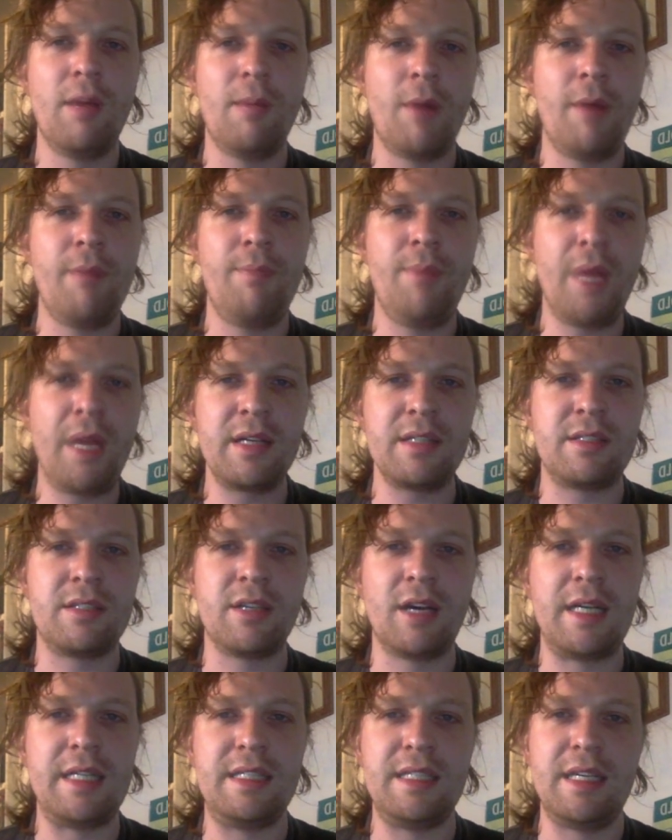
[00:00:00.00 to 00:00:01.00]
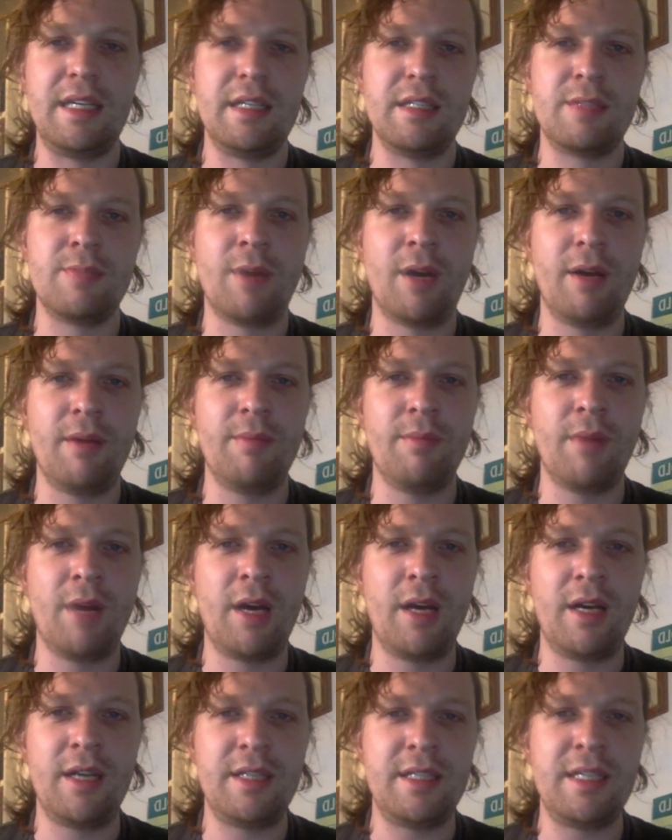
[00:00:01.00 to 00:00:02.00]
biggest ideas, my
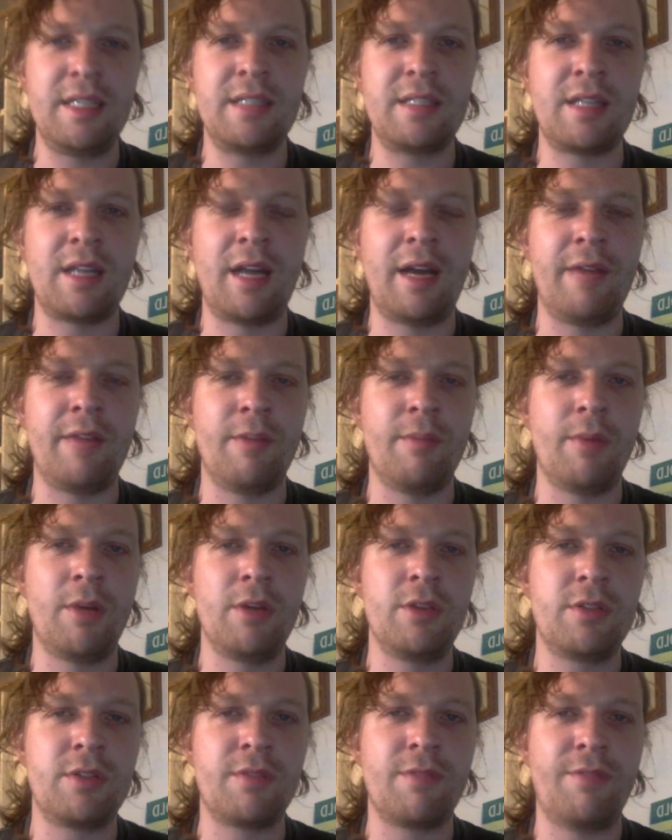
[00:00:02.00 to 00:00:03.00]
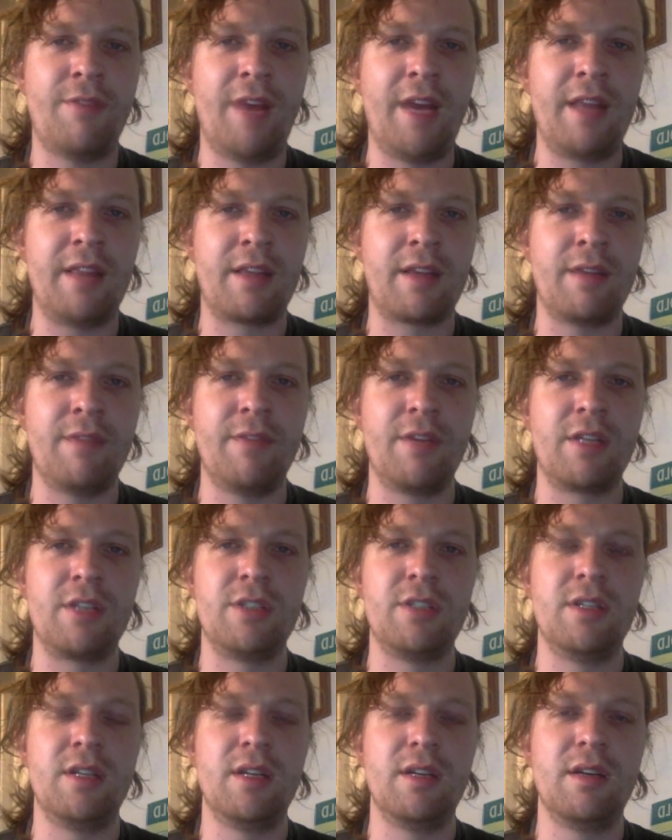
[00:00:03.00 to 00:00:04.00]
ideas that I have the most faith
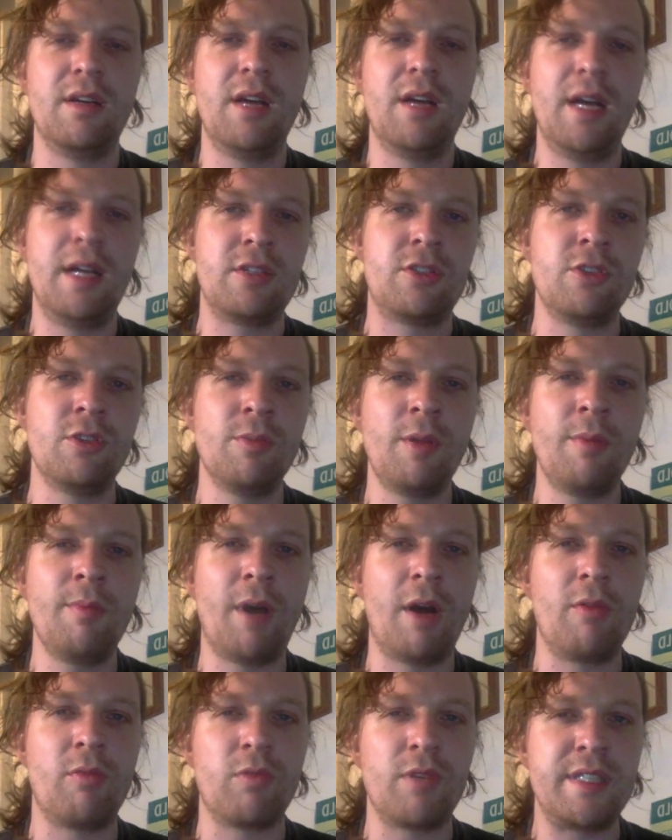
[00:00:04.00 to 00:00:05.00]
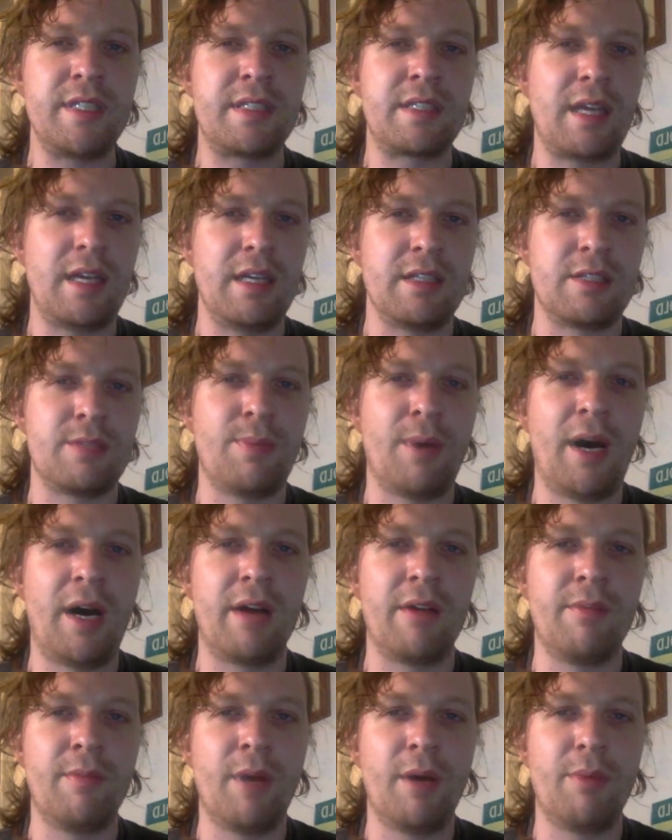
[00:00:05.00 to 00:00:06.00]
conviction in. It's normally my riskiest
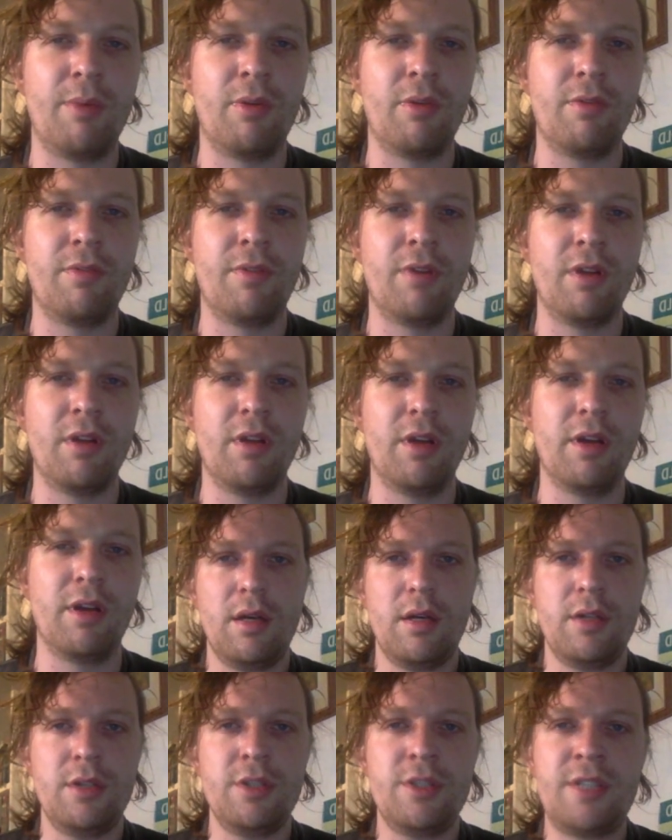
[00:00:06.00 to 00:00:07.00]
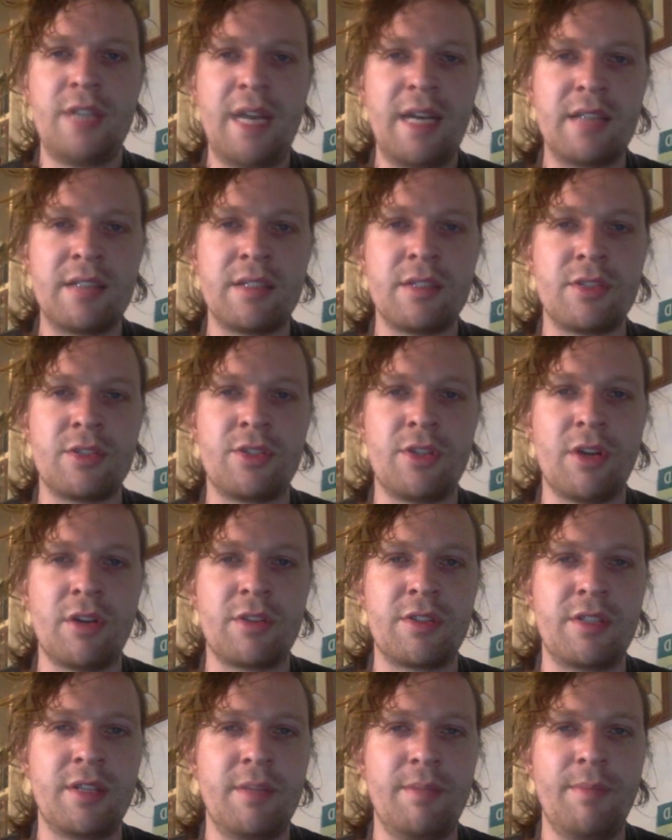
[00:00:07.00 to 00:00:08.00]
part of my portfolio. Just housing
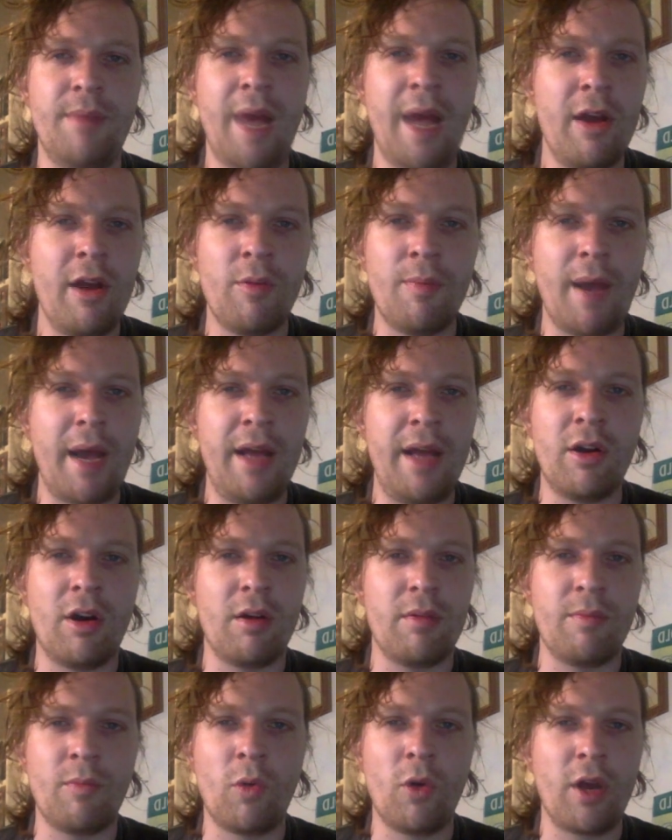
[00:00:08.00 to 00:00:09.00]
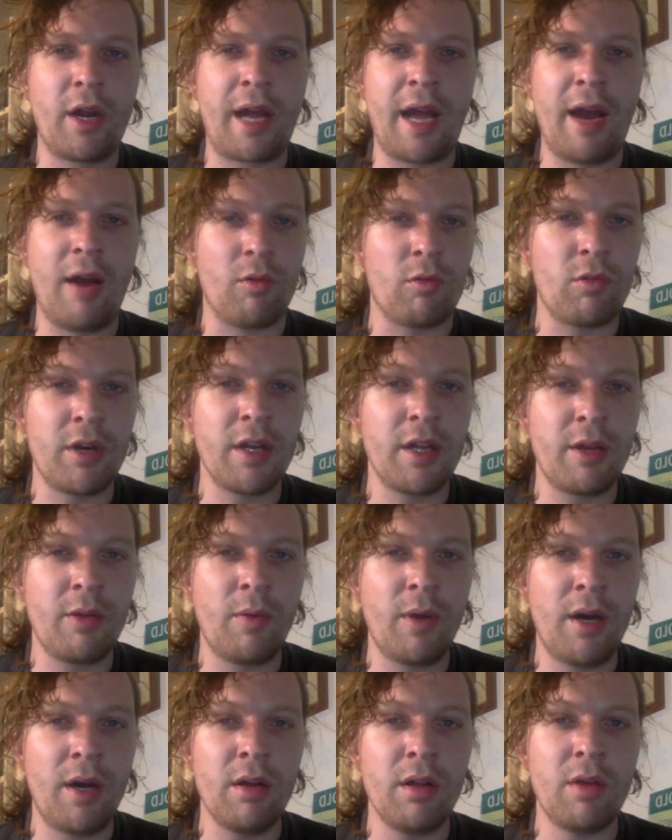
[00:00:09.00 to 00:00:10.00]
stocks that may or may not work out really
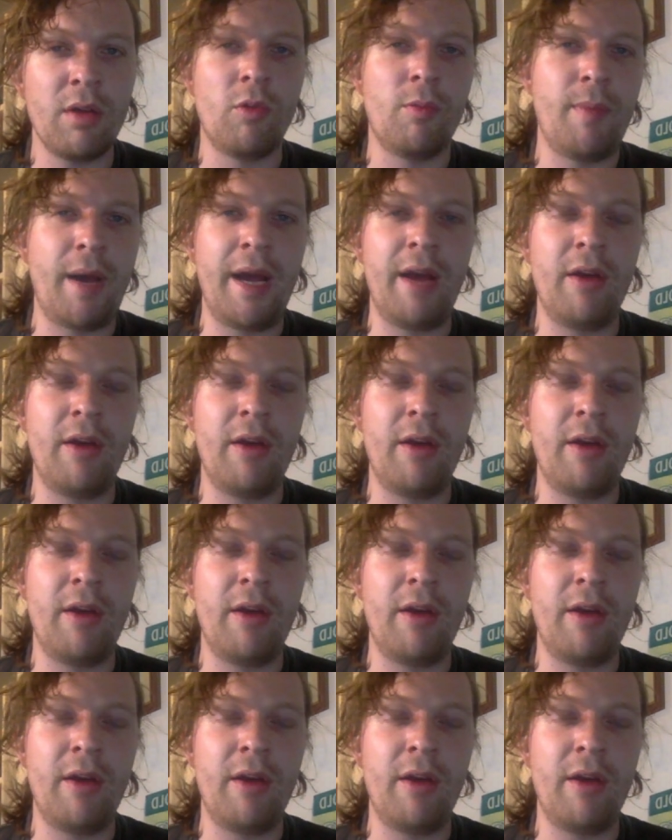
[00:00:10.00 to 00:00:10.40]
well or may